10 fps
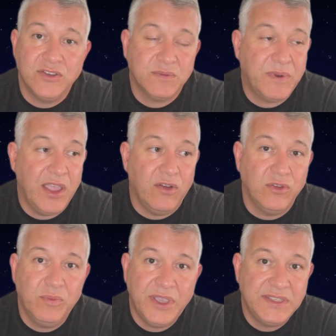just play it on
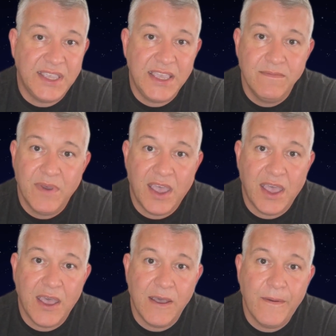your PC.
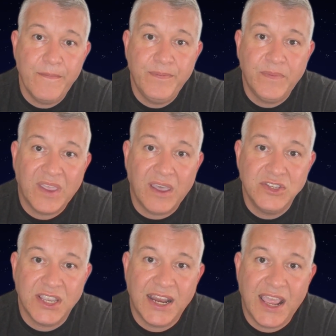Go
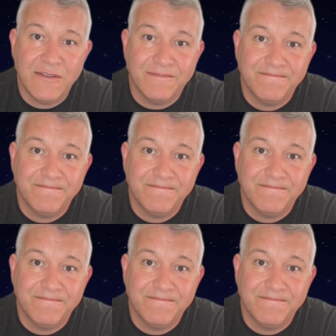check it out.